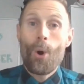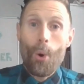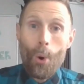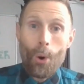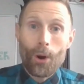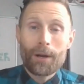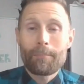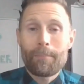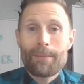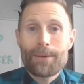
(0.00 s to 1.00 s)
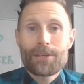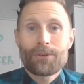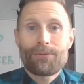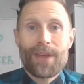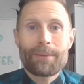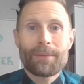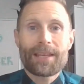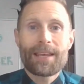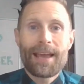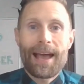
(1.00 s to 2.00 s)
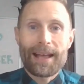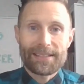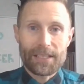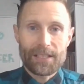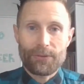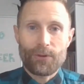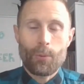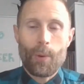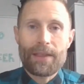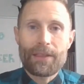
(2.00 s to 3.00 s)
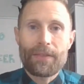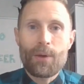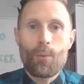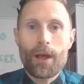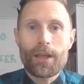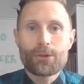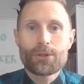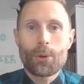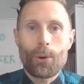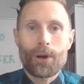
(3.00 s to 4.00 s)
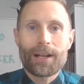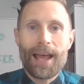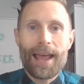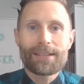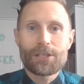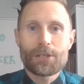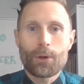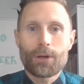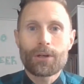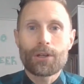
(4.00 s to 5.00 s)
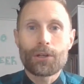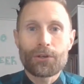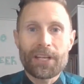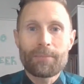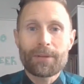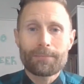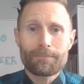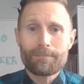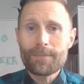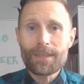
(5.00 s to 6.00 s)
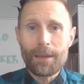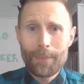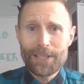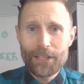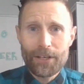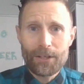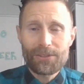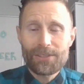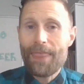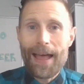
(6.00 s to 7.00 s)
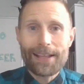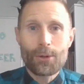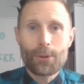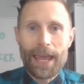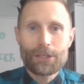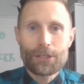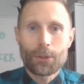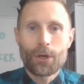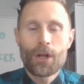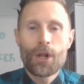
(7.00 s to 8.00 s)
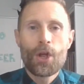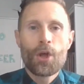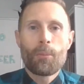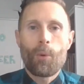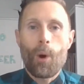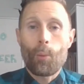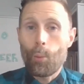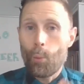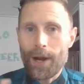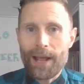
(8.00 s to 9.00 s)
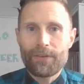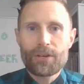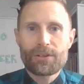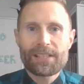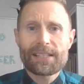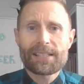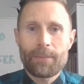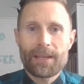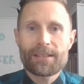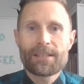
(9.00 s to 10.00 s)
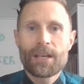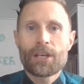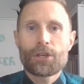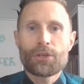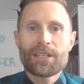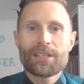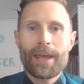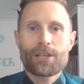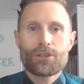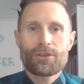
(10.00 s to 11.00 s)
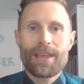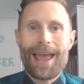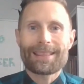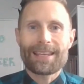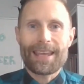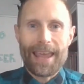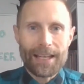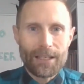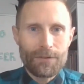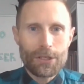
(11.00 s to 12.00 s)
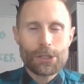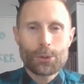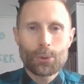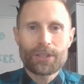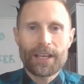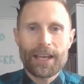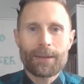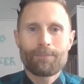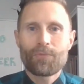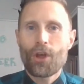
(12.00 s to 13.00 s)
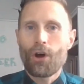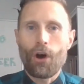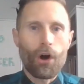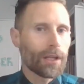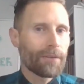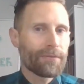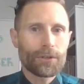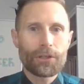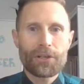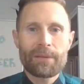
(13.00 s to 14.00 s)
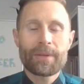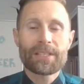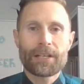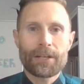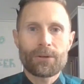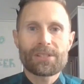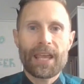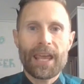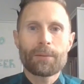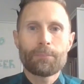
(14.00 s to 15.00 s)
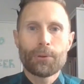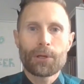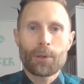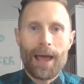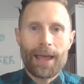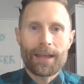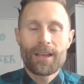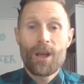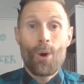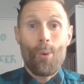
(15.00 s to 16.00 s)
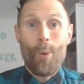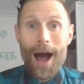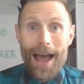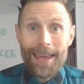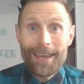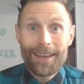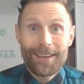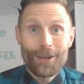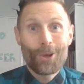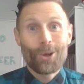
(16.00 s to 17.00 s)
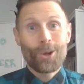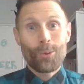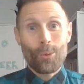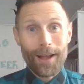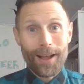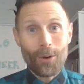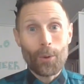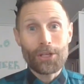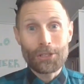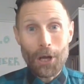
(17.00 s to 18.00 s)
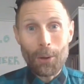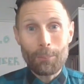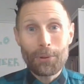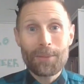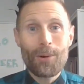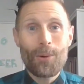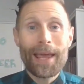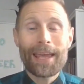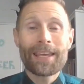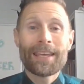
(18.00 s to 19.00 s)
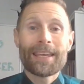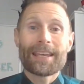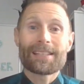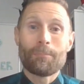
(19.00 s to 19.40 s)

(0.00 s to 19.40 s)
Or maybe your family has a different way that they want you to organize your learning materials, and that's okay too. Well, whatever your system is, you need to make sure that at the end of the school day, all of your learning materials get put away. Why? Well, when you don't put them away, it's